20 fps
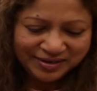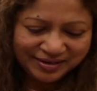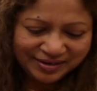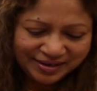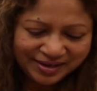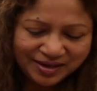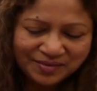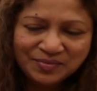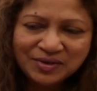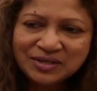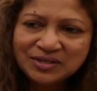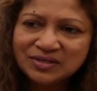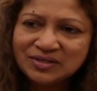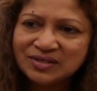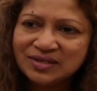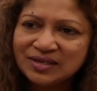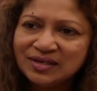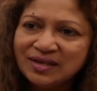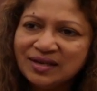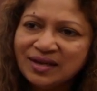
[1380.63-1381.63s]

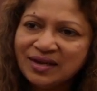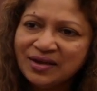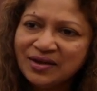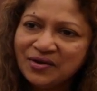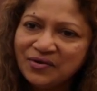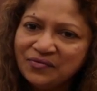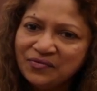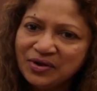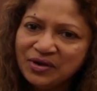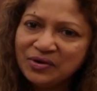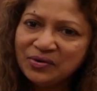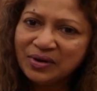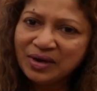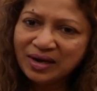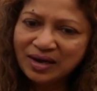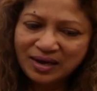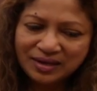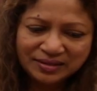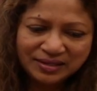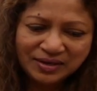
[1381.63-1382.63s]
chemistry
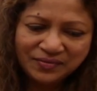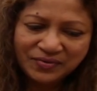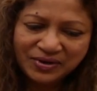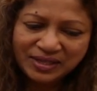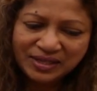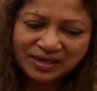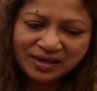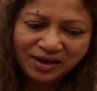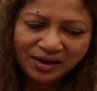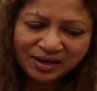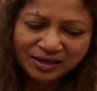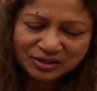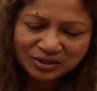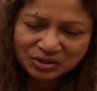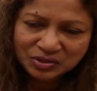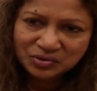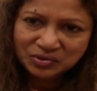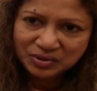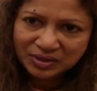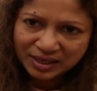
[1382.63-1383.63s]
when they ask
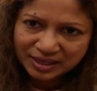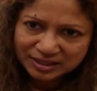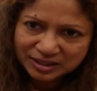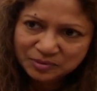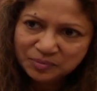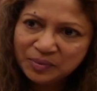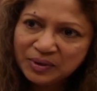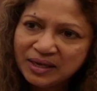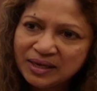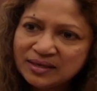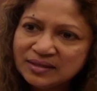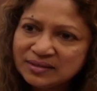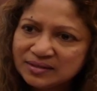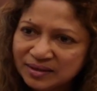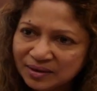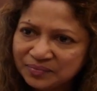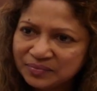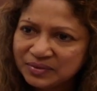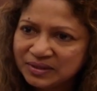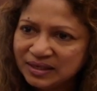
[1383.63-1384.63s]
you to explain
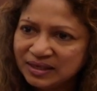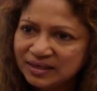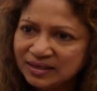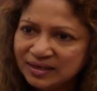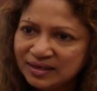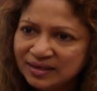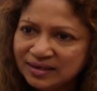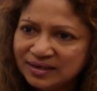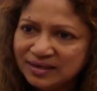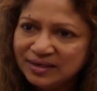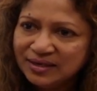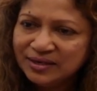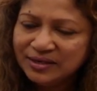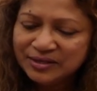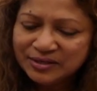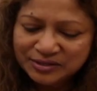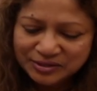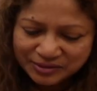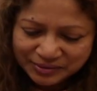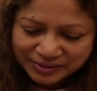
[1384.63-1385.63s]
something.
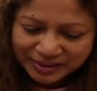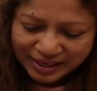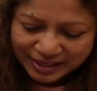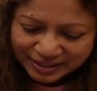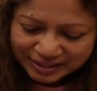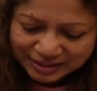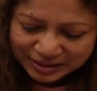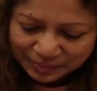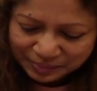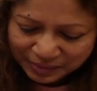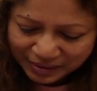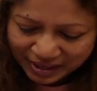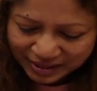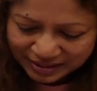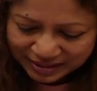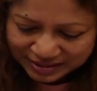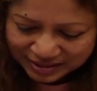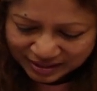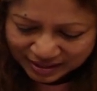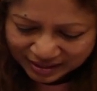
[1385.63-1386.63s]
So that is the part
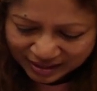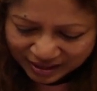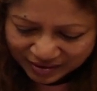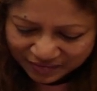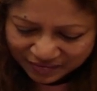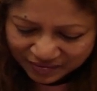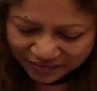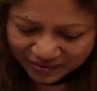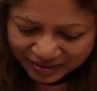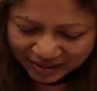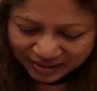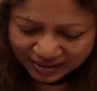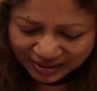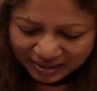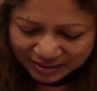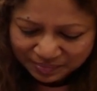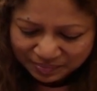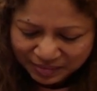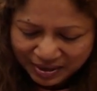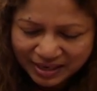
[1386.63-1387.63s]
each and every year
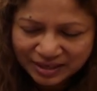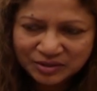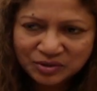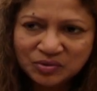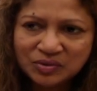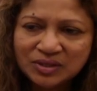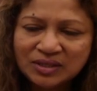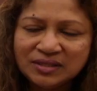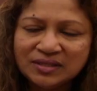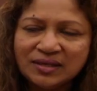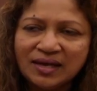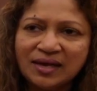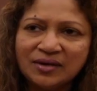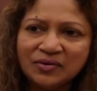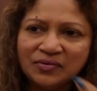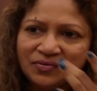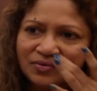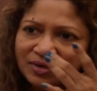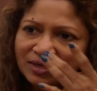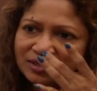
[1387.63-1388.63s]
that my students
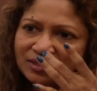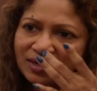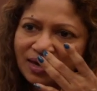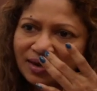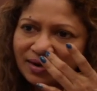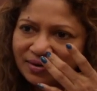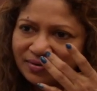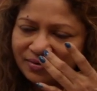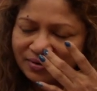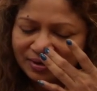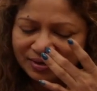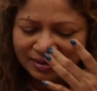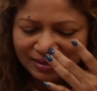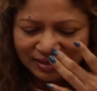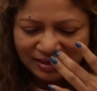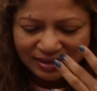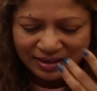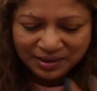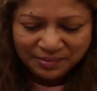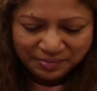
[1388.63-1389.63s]
cannot reach 100.
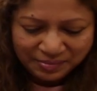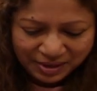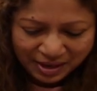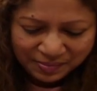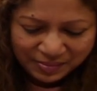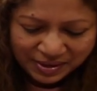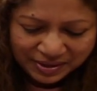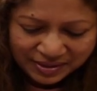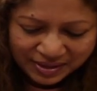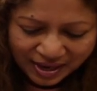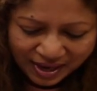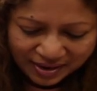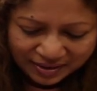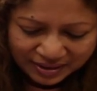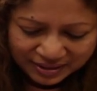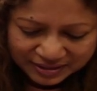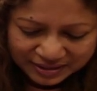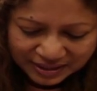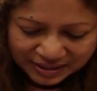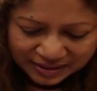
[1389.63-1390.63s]
Maybe they are
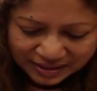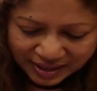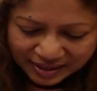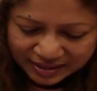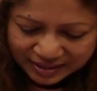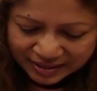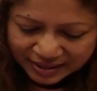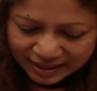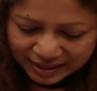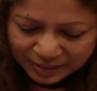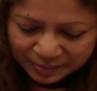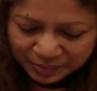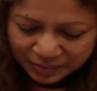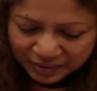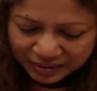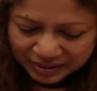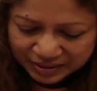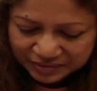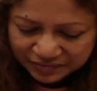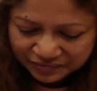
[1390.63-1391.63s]
reaching
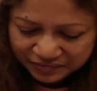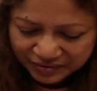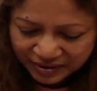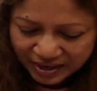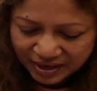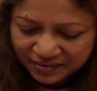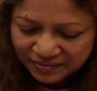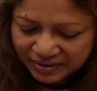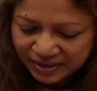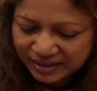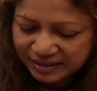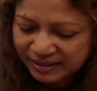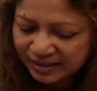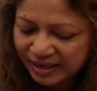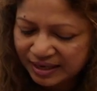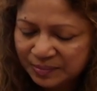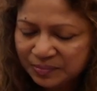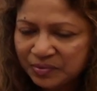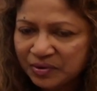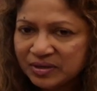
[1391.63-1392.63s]
99.5,
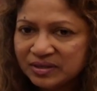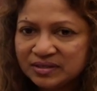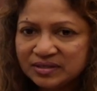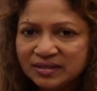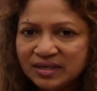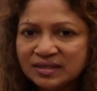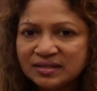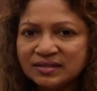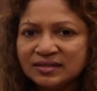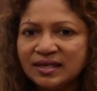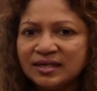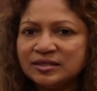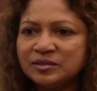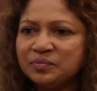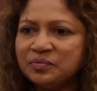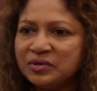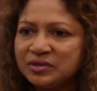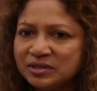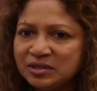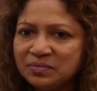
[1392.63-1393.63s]
99.6, that's
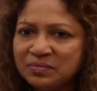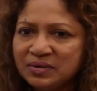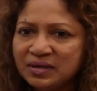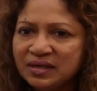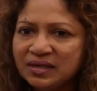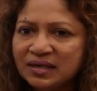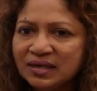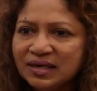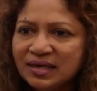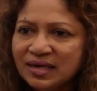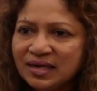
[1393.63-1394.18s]
possible.